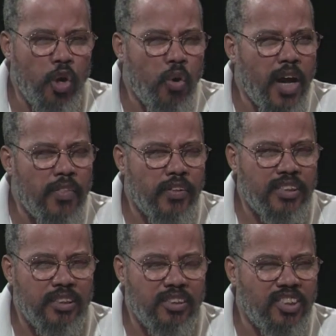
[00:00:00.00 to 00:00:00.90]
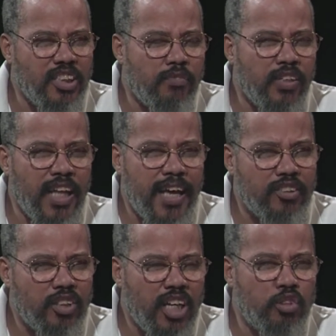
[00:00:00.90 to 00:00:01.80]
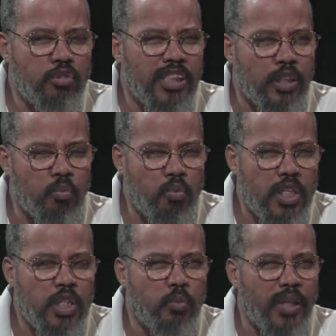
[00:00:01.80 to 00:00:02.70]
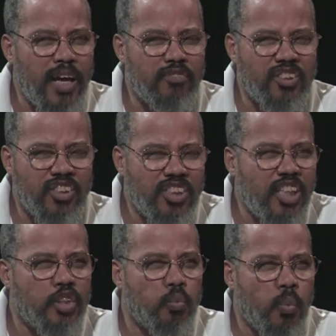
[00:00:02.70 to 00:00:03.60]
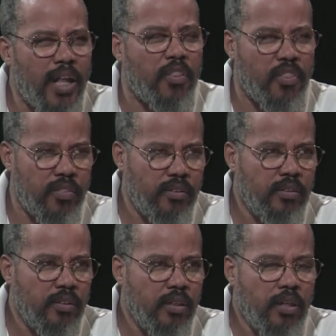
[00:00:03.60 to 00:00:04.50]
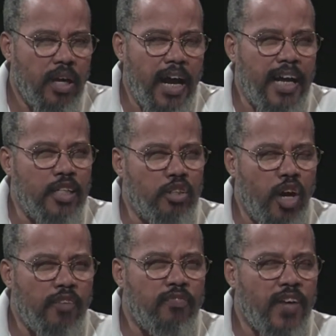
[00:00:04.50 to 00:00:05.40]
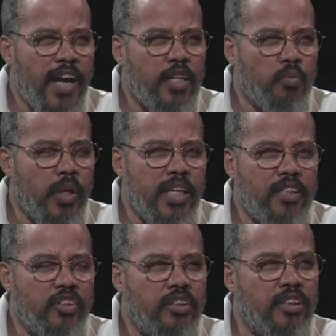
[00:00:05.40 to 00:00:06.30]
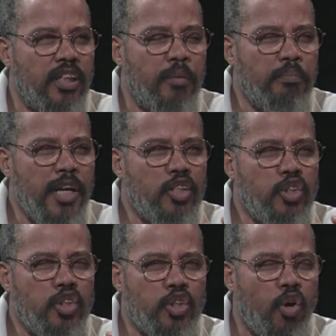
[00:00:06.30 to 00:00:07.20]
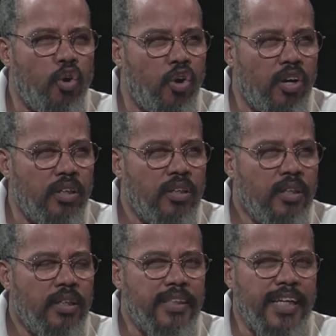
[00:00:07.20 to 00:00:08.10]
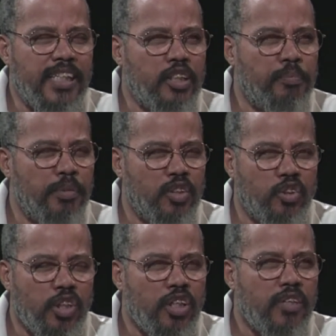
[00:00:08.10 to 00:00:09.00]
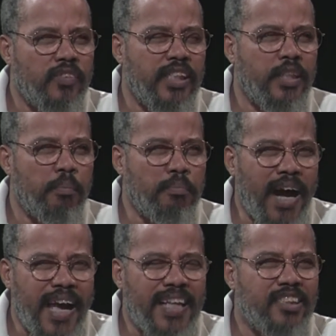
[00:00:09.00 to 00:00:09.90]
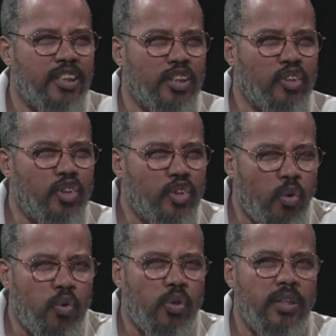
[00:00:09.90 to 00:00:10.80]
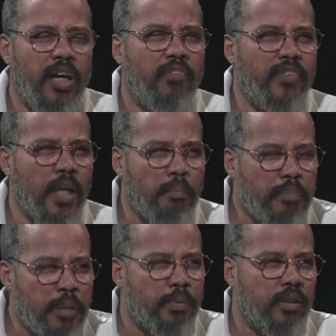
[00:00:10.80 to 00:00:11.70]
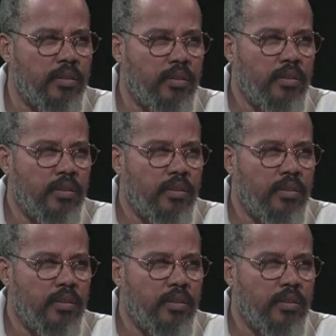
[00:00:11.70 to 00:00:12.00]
No other civilized country in the world would have such wealth and not find ways to make sure that it is preserved in the minds and the soul of their people.